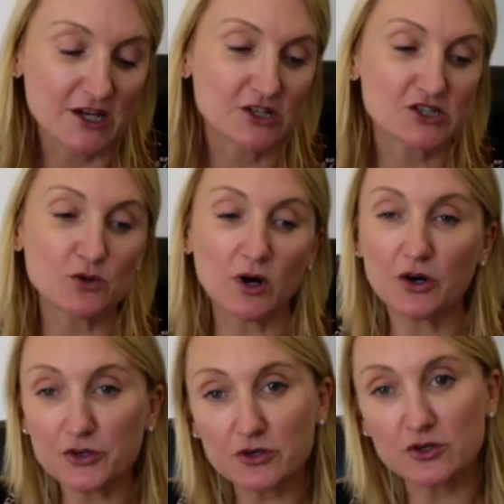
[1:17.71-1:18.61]
So all
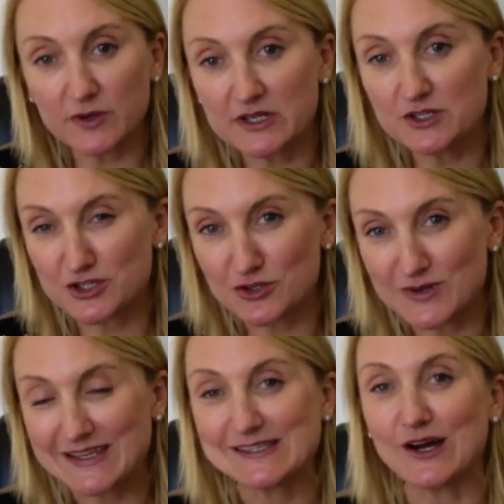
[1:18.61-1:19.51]
you're going to do
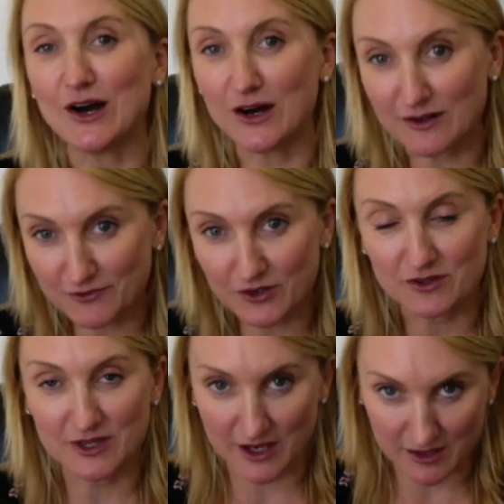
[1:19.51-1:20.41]
is offer
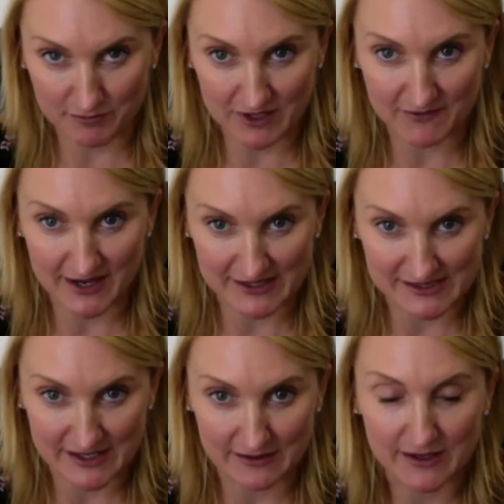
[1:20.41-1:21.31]
the Hep B
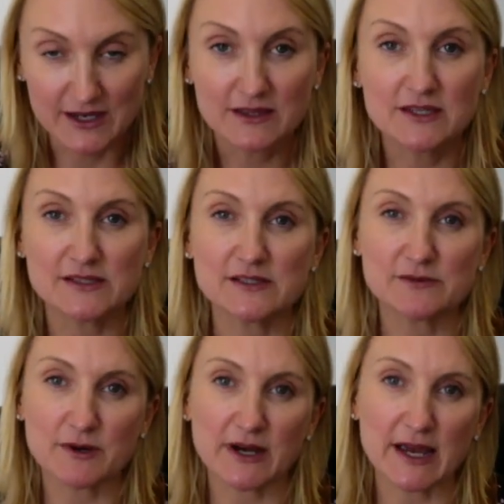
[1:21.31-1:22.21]
vaccine. This is
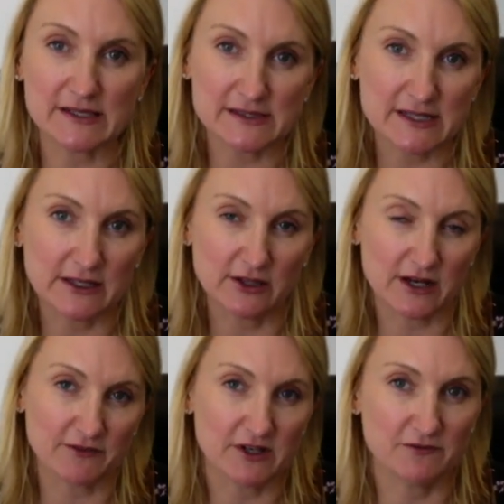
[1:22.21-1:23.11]
where I see a lot
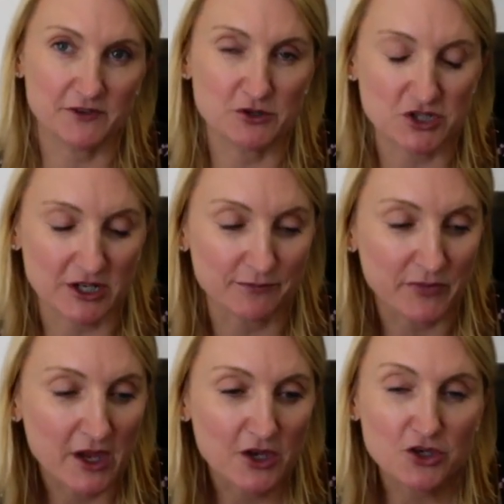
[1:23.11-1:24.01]
of confusion.
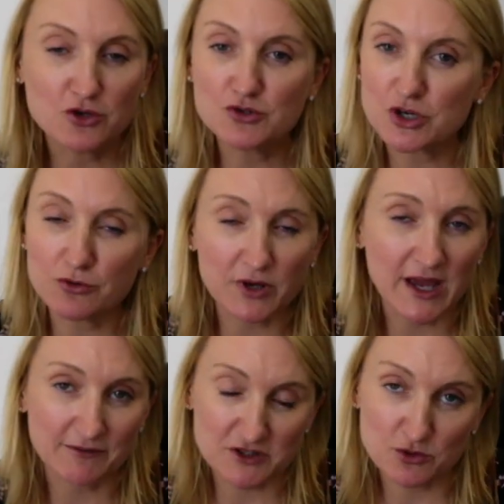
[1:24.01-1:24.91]
You don't
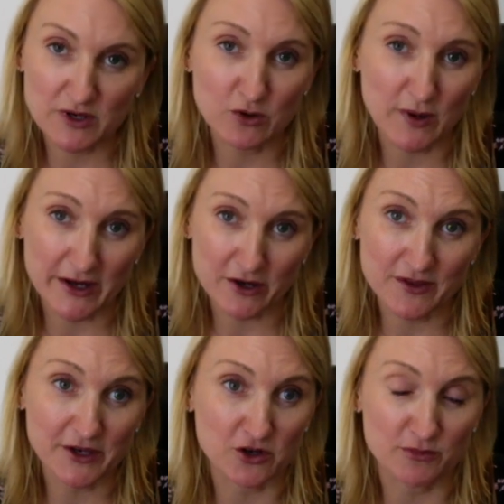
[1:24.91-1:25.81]
have to require
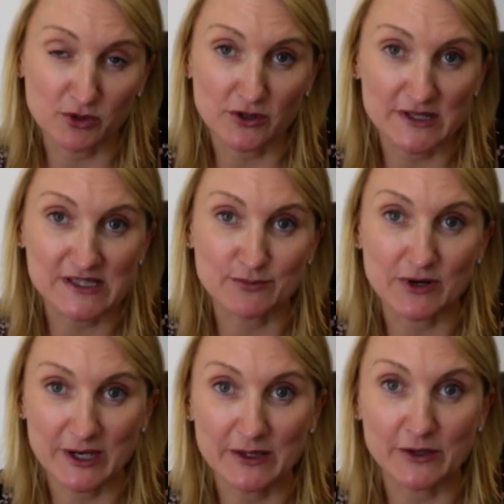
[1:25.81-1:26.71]
that your employees
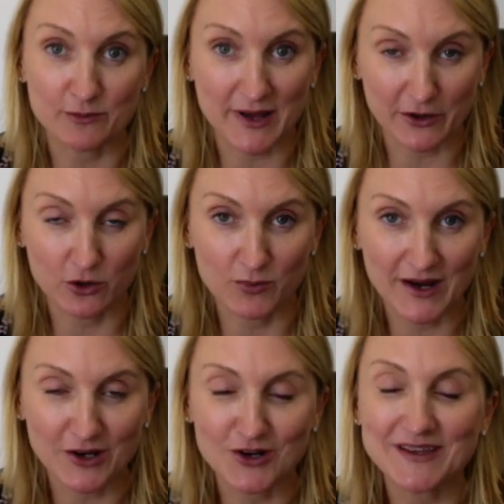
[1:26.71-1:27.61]
bring in their medical
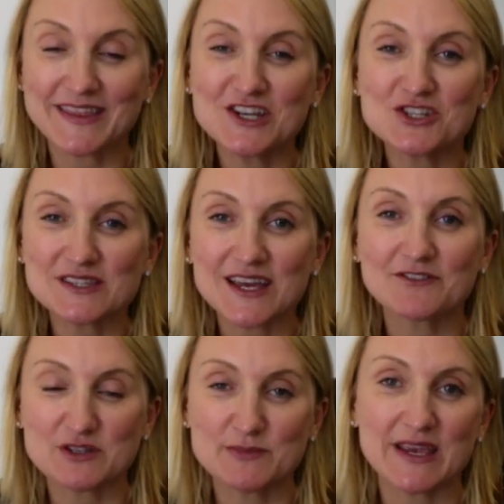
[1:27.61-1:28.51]
record. They just have
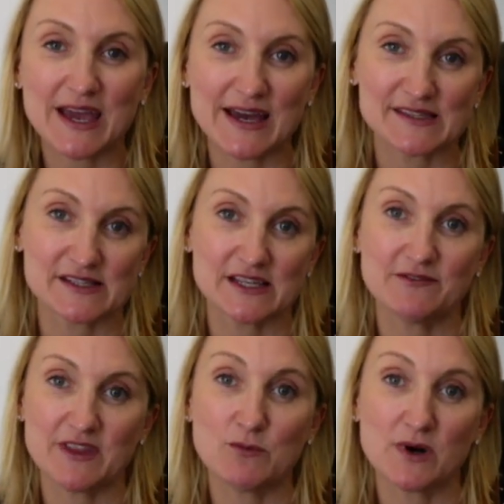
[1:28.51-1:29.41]
to be asked if
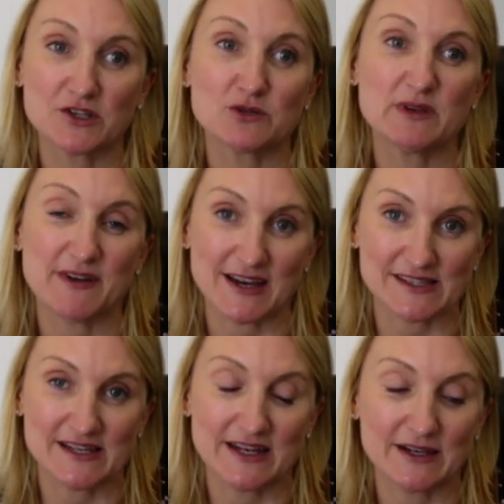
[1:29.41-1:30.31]
they want to be
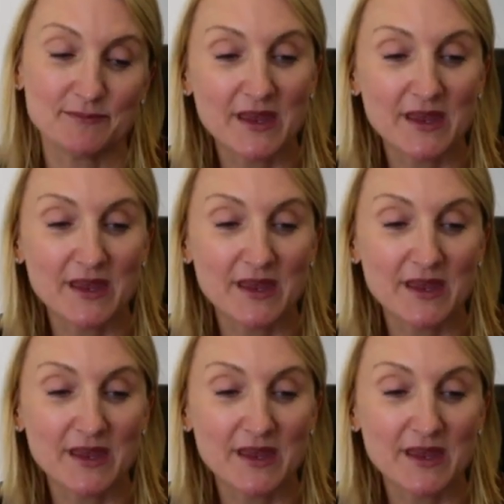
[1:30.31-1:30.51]
vaccinated.